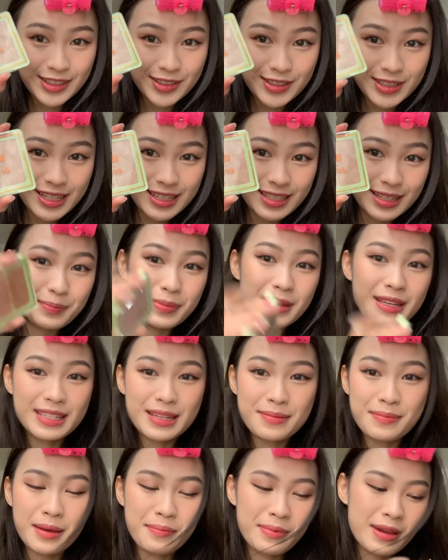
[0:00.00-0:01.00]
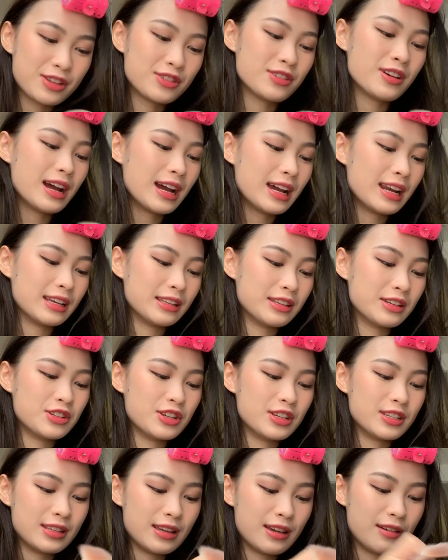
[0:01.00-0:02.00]
using the PUFFY by Petra highlighter
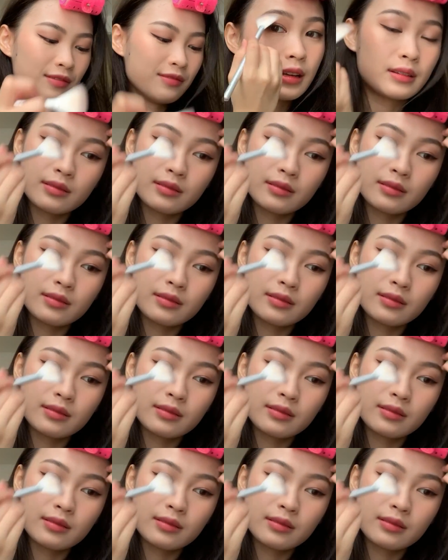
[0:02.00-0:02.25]
just now.